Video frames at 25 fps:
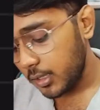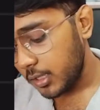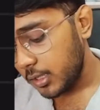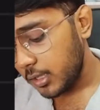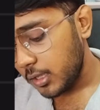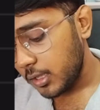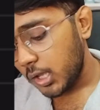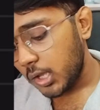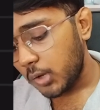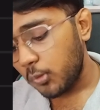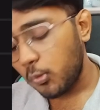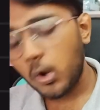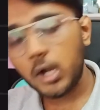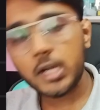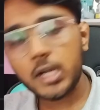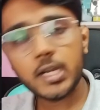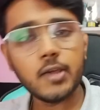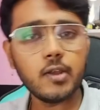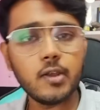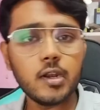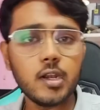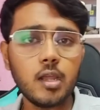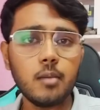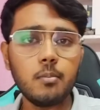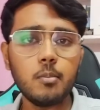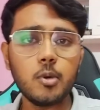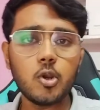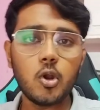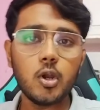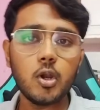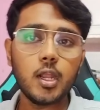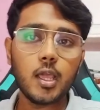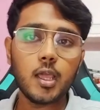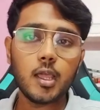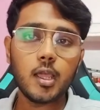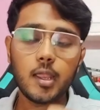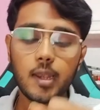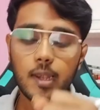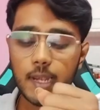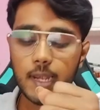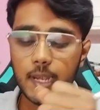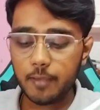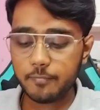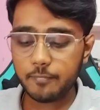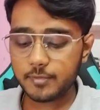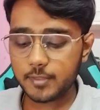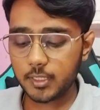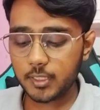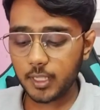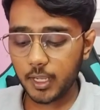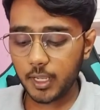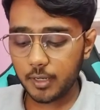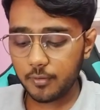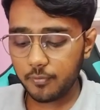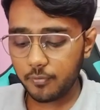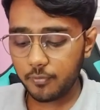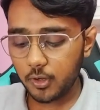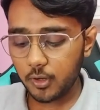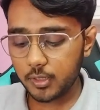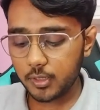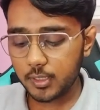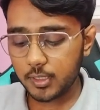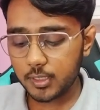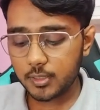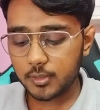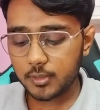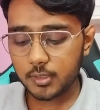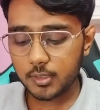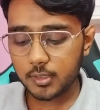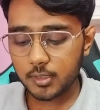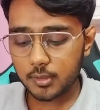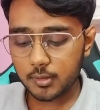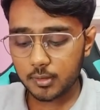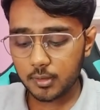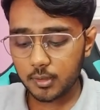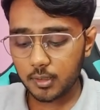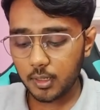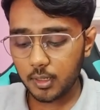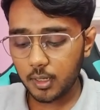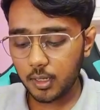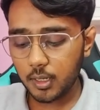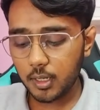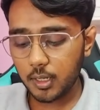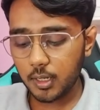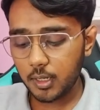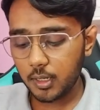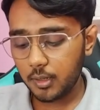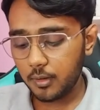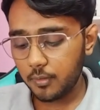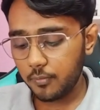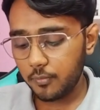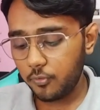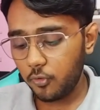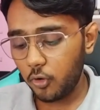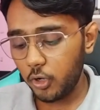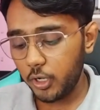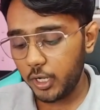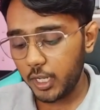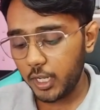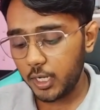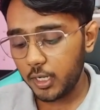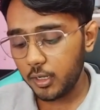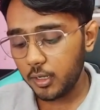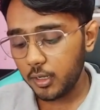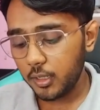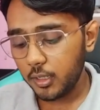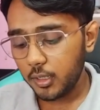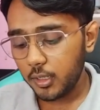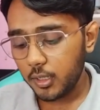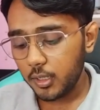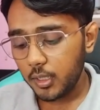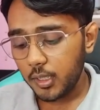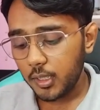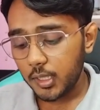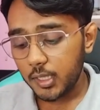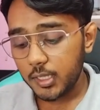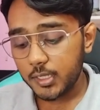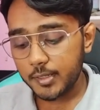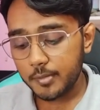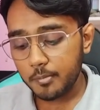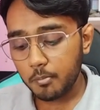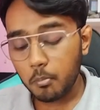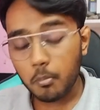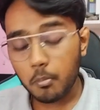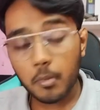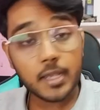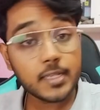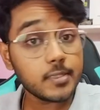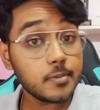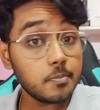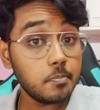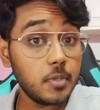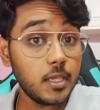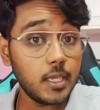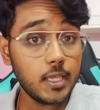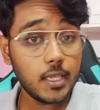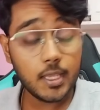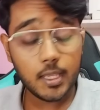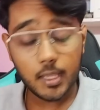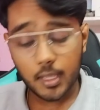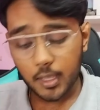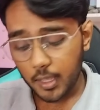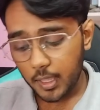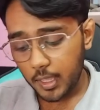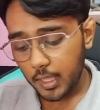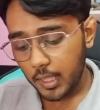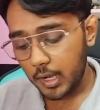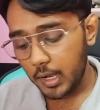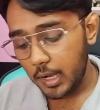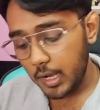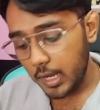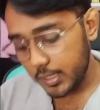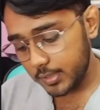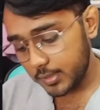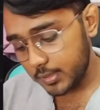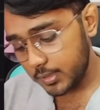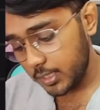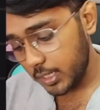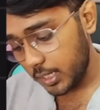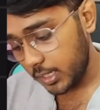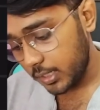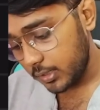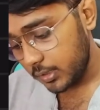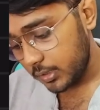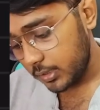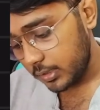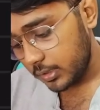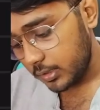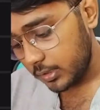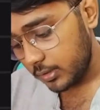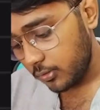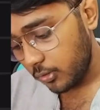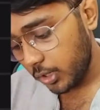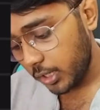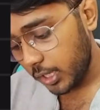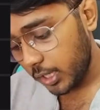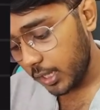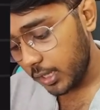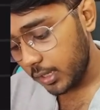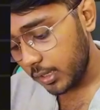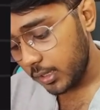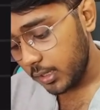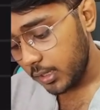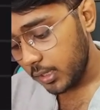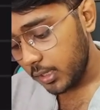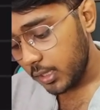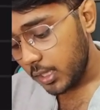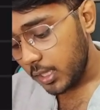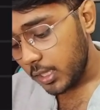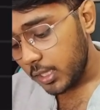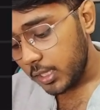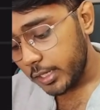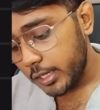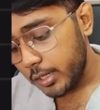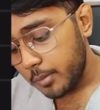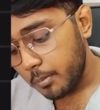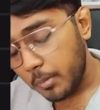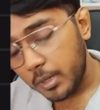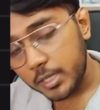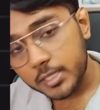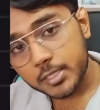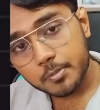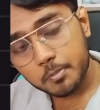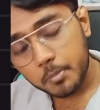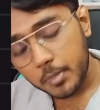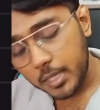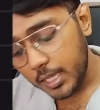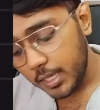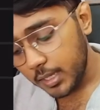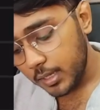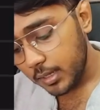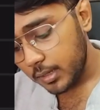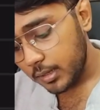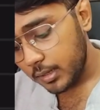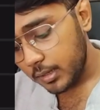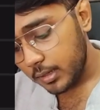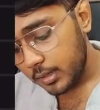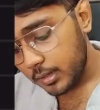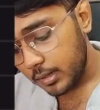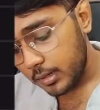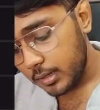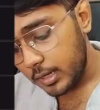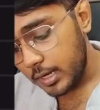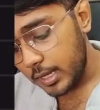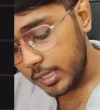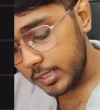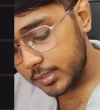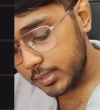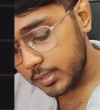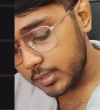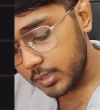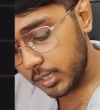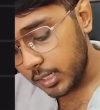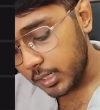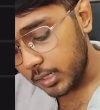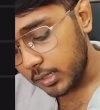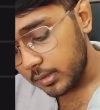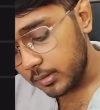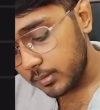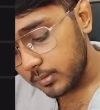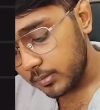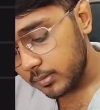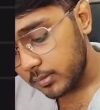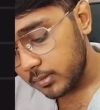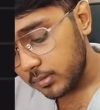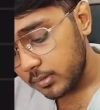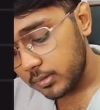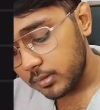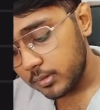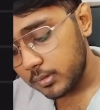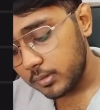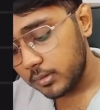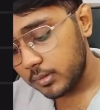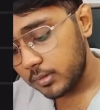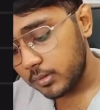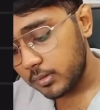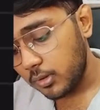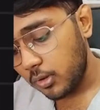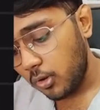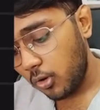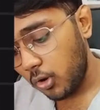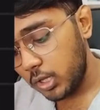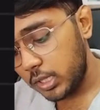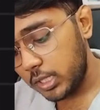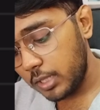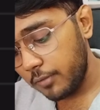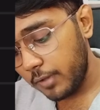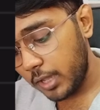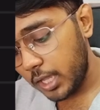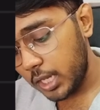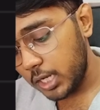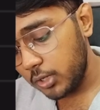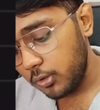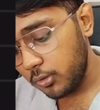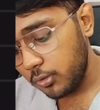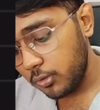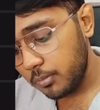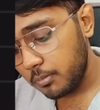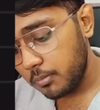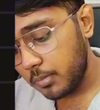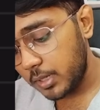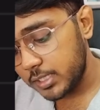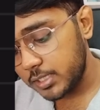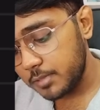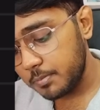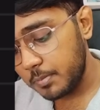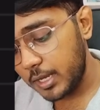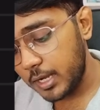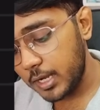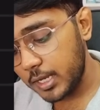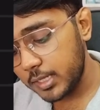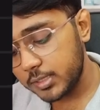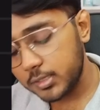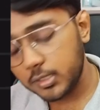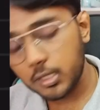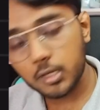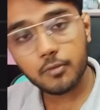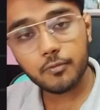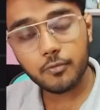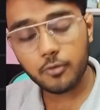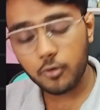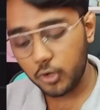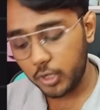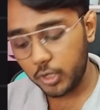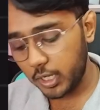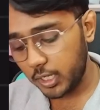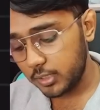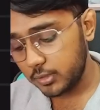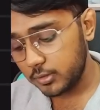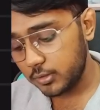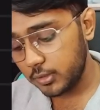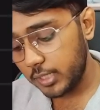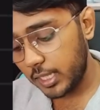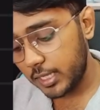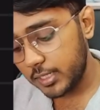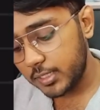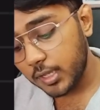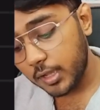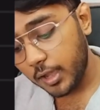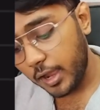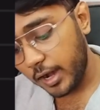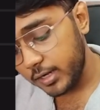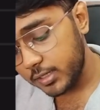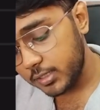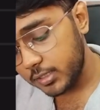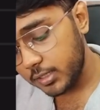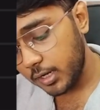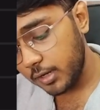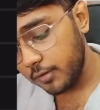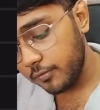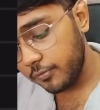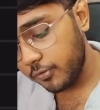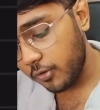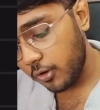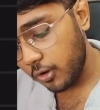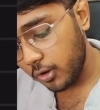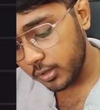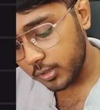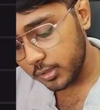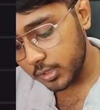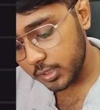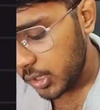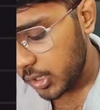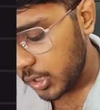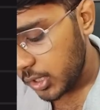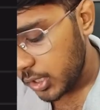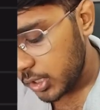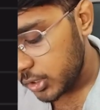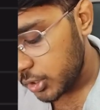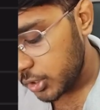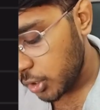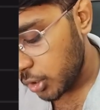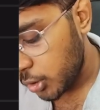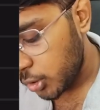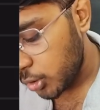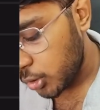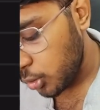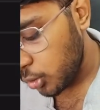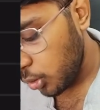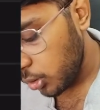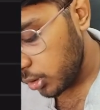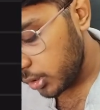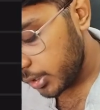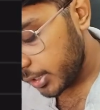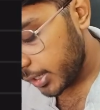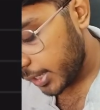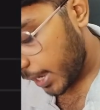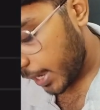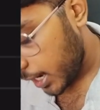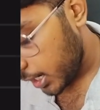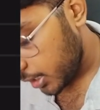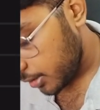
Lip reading: whatever number on a left side for this 14, it must be less than. Okay, it must be less than. All the value must be less than 14. So there's a constraint for this. So root can